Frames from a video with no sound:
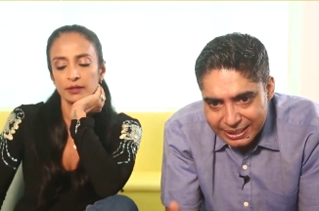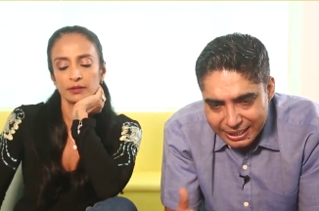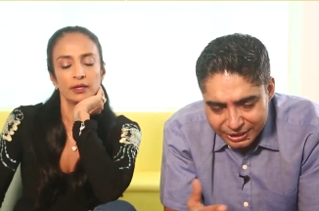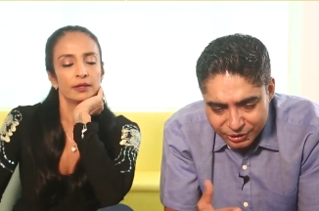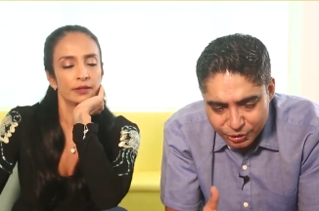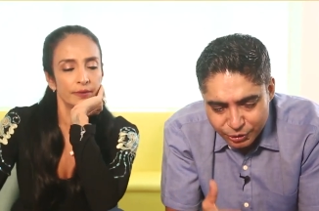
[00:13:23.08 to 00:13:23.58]
Speaker 1: that
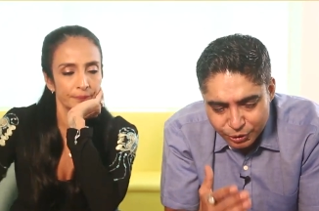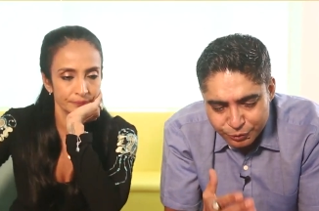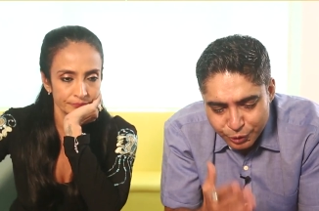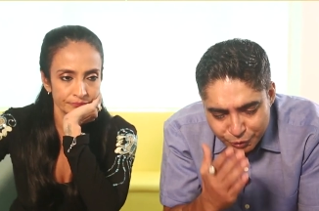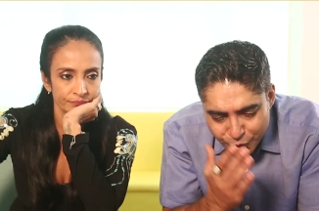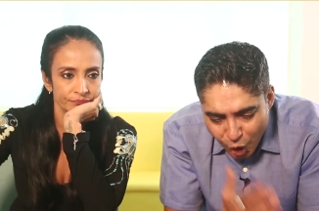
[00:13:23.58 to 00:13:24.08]

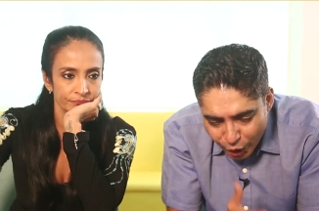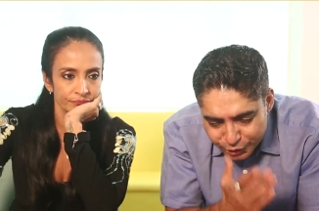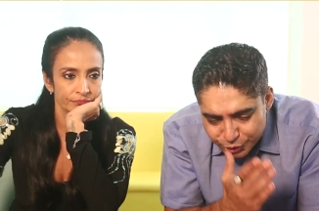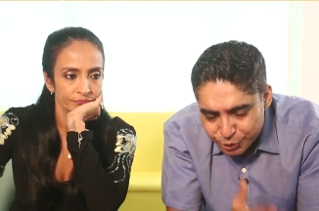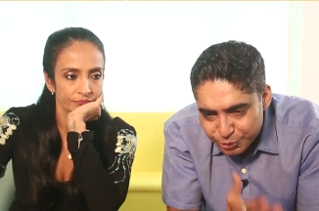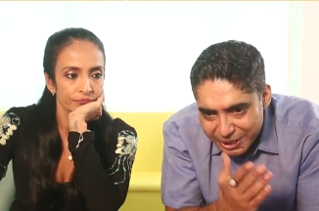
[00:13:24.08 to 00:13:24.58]
you've gone
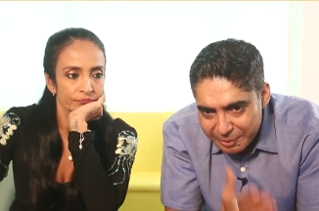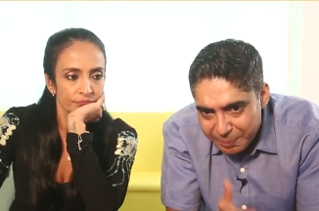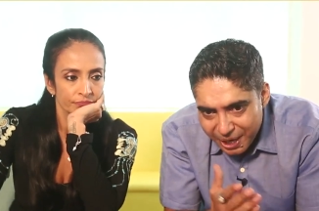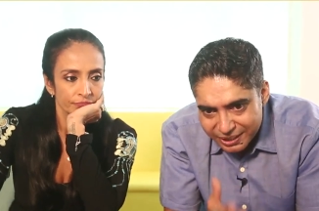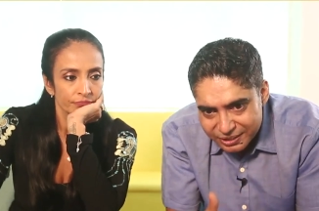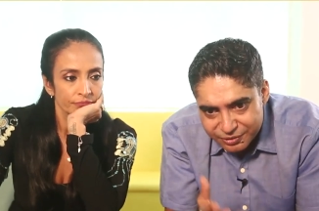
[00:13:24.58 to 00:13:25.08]
through that
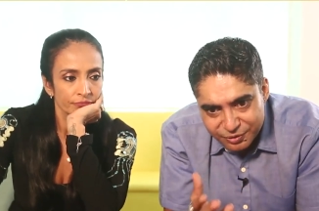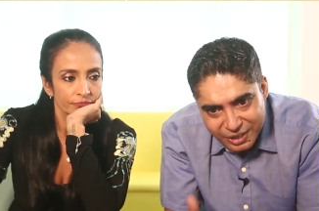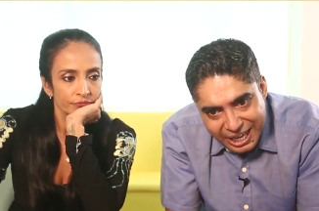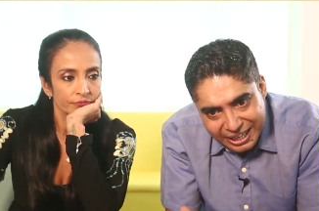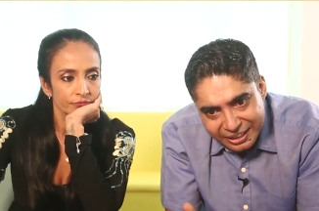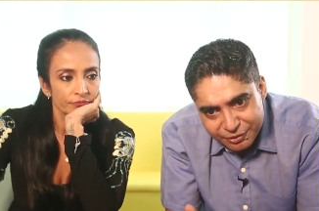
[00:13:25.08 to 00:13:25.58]
path of
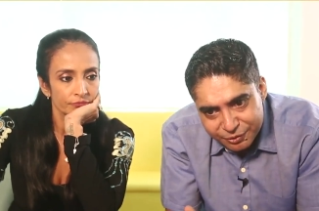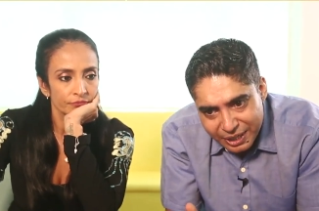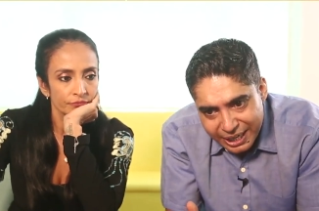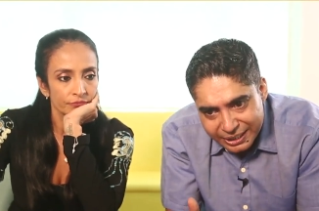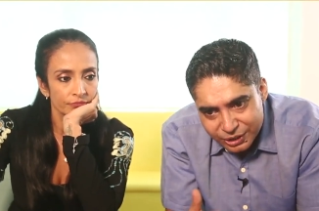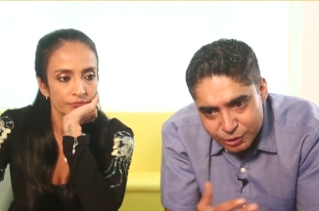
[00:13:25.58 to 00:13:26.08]
life
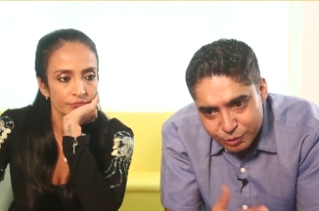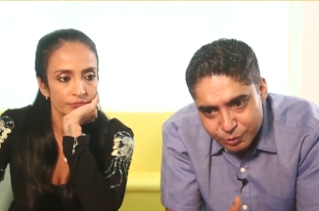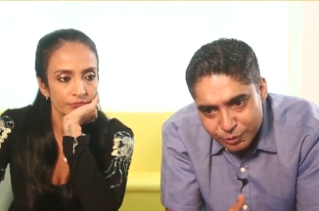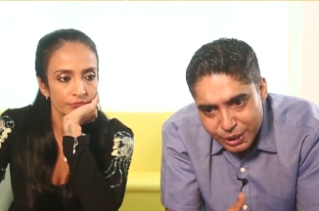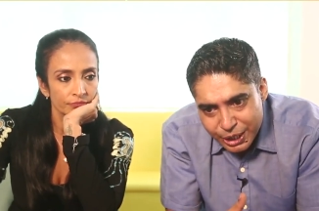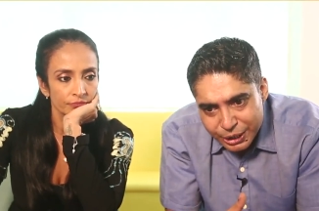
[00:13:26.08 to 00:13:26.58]
and
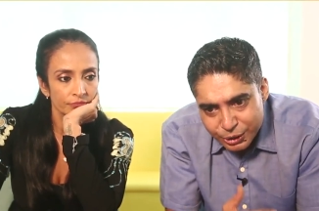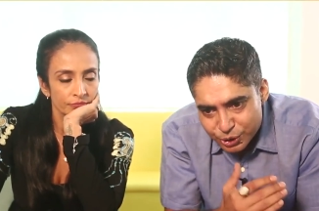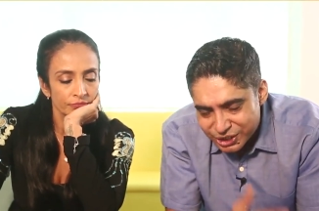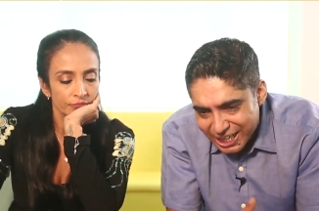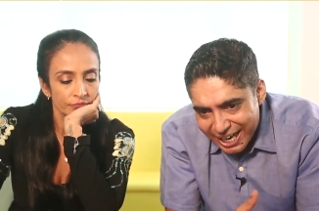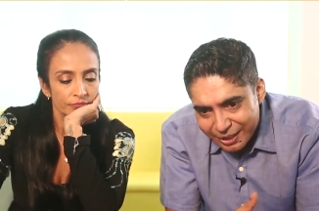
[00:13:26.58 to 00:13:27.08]
you
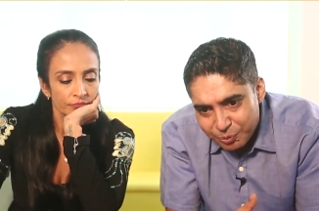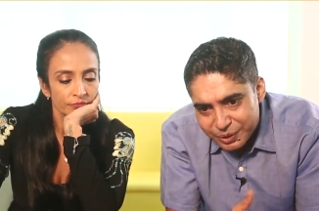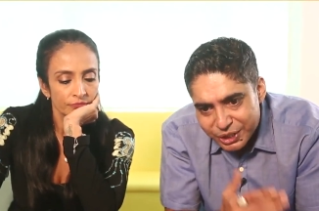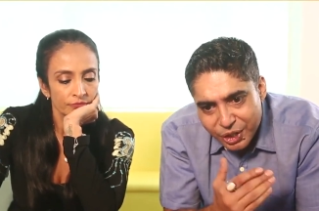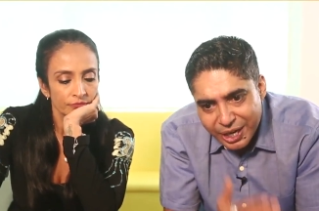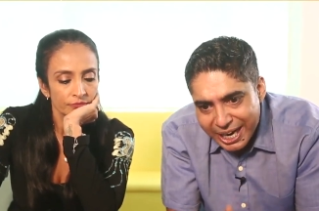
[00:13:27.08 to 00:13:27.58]
stand with
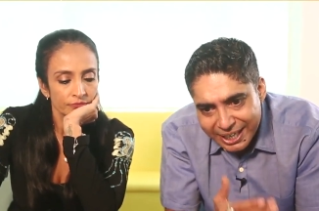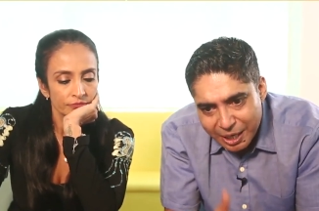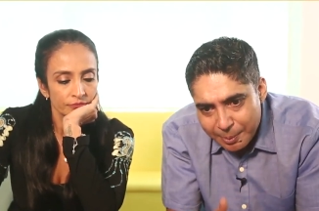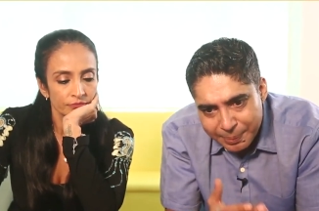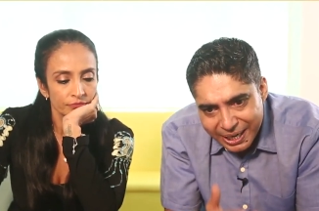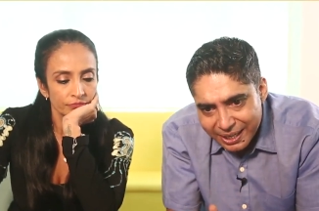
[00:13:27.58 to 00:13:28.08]
your head
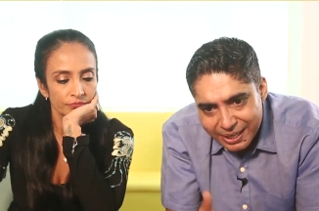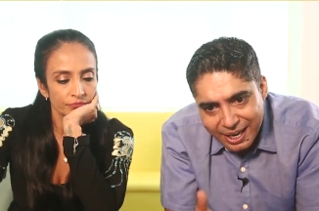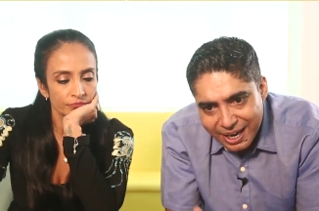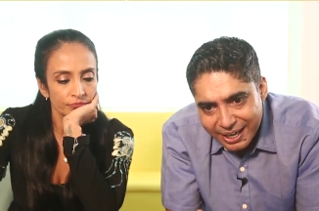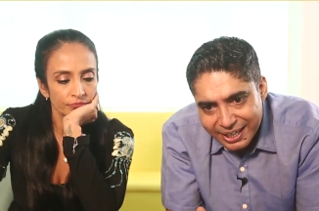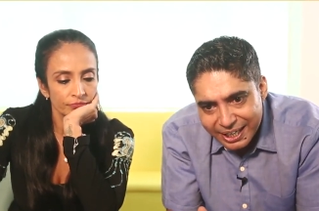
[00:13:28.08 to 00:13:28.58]
up held
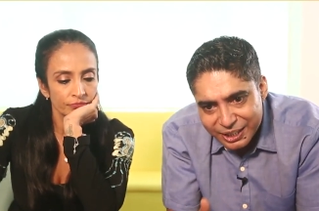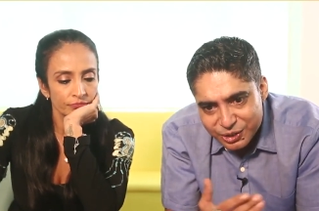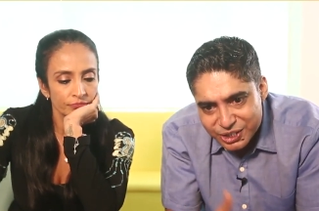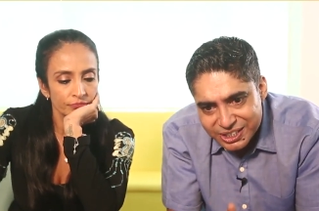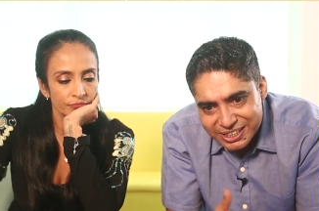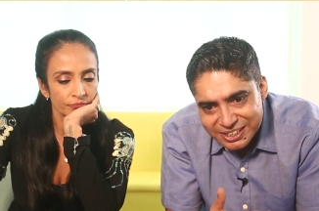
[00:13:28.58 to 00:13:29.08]
high and you're
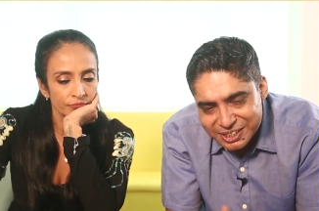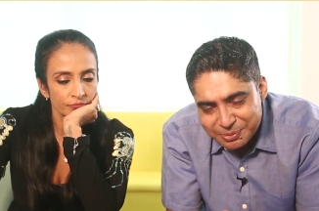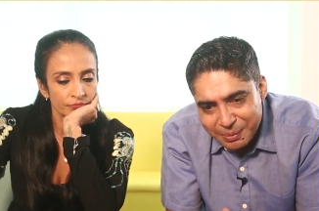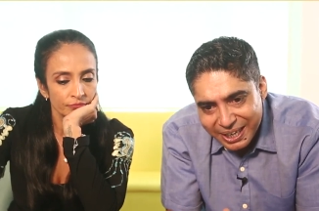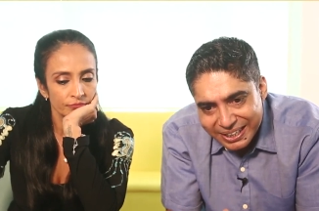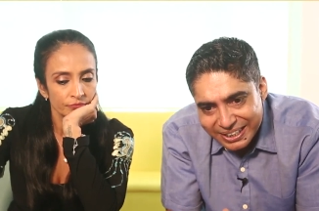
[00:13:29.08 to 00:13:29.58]
still
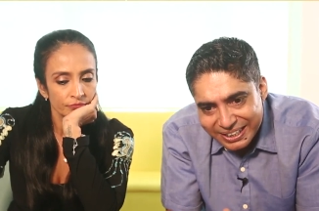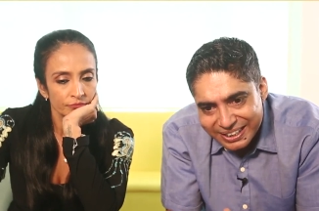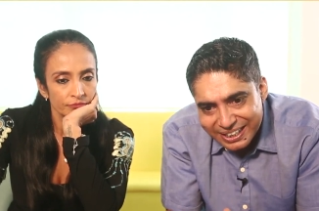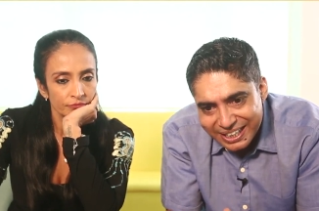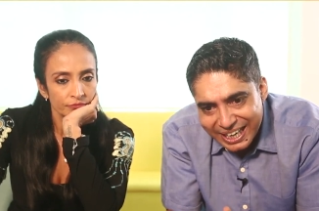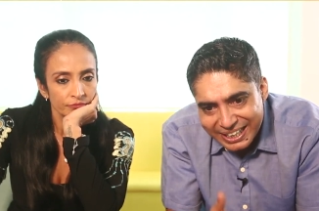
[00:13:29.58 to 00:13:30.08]
smiling.
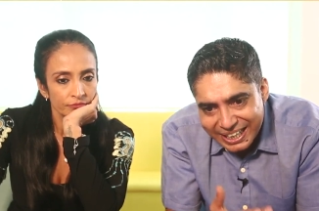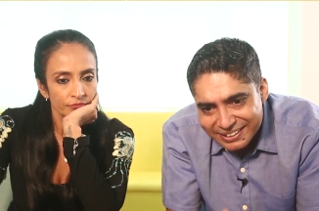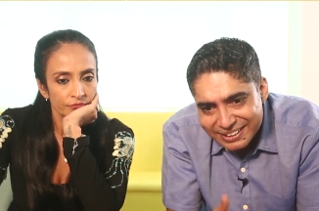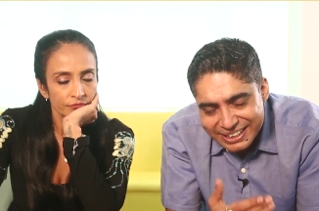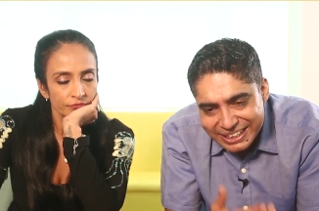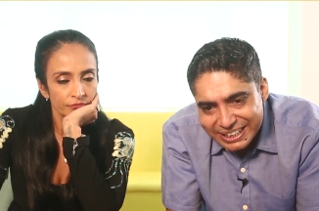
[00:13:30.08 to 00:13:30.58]
And I
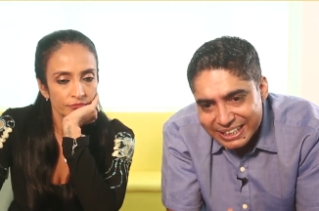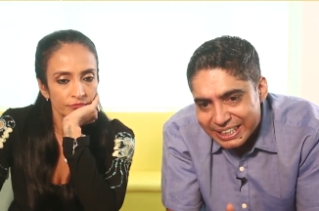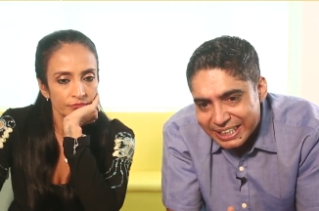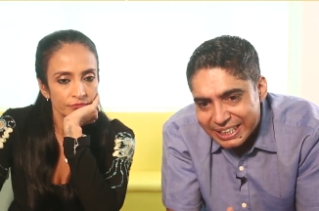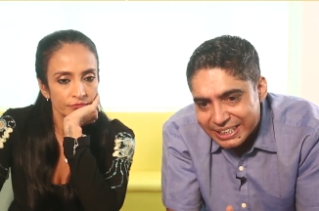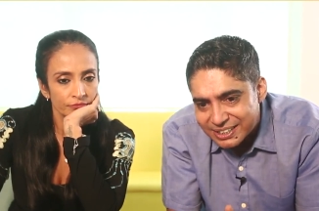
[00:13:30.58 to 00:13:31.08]
think
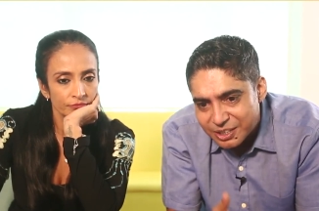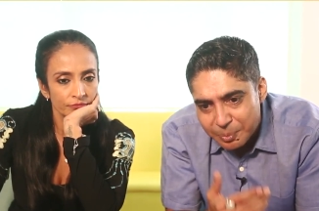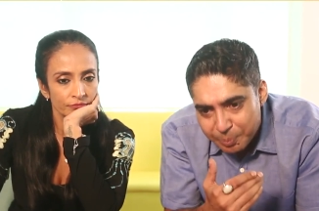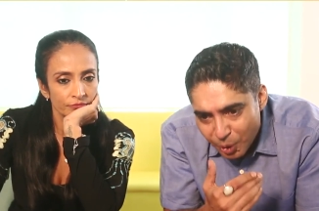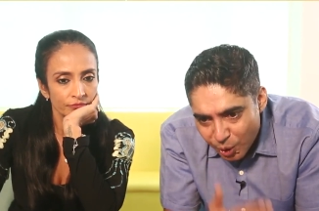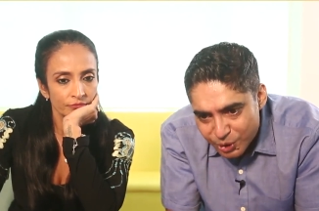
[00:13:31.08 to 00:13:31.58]
it is
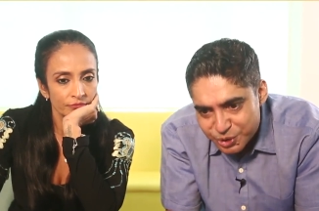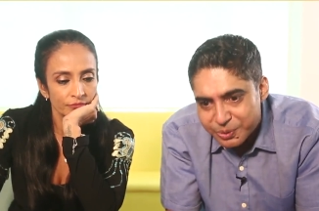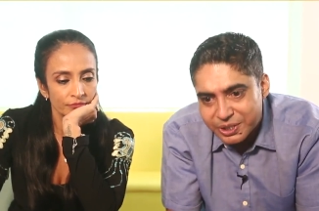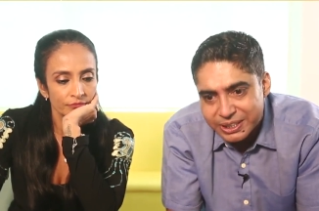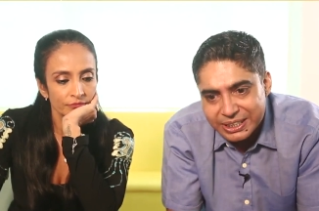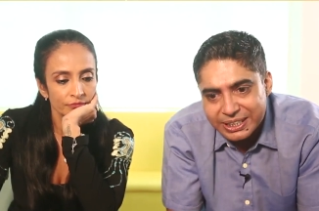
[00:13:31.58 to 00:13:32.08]
applause
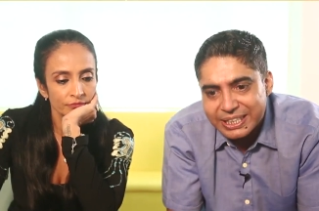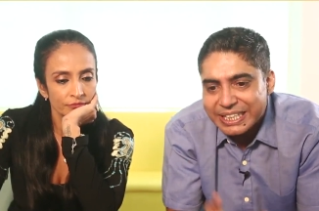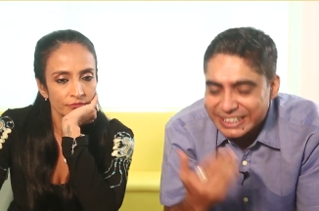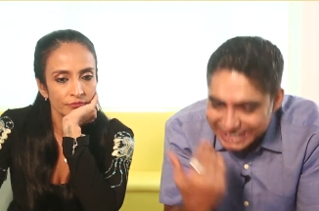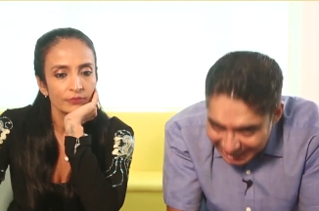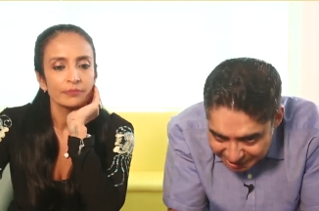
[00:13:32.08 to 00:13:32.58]
worthy.
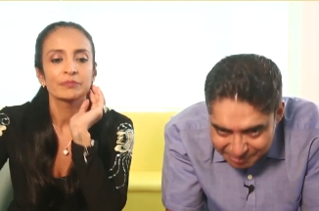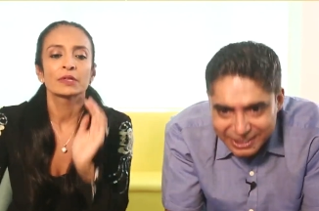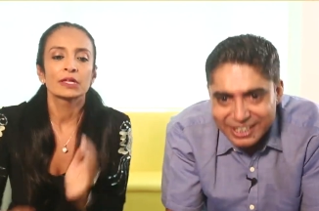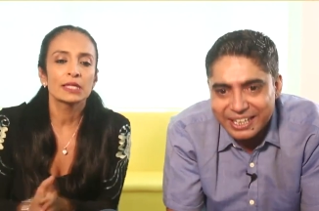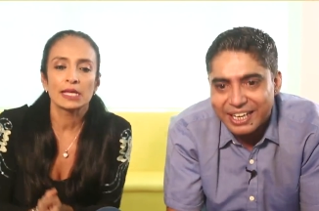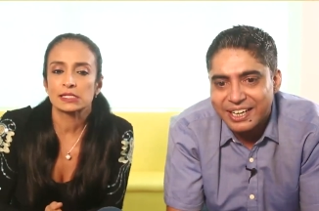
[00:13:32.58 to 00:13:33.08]
Time
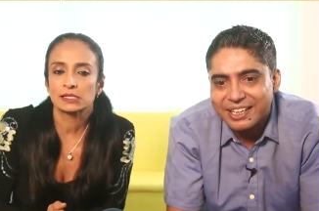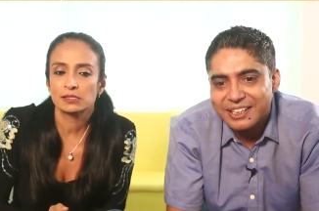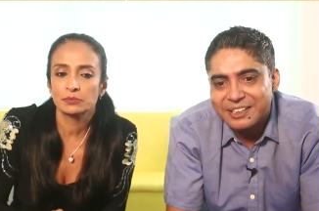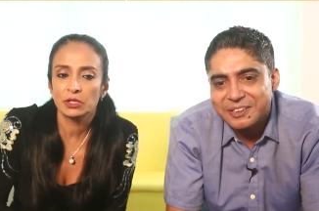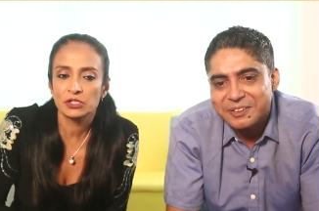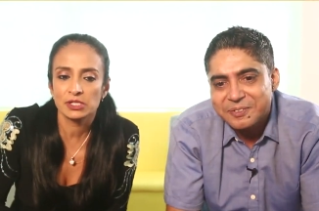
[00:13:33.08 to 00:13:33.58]
Speaker 2: and yes,
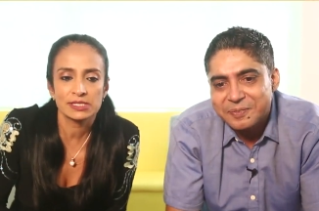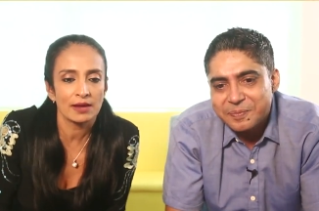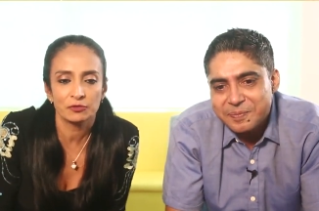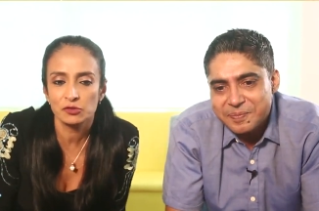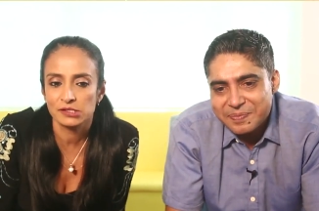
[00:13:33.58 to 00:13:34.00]
we just have